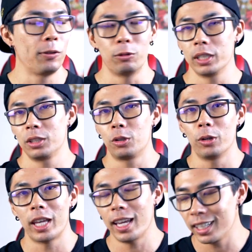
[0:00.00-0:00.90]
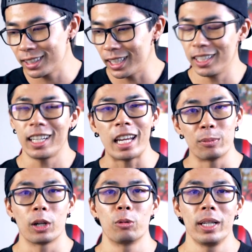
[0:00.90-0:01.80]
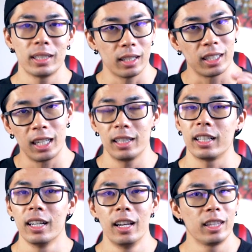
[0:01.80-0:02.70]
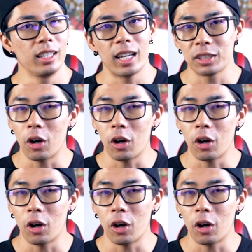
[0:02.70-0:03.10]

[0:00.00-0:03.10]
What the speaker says: If you want to go that extended 8 more weeks and kill it, then that's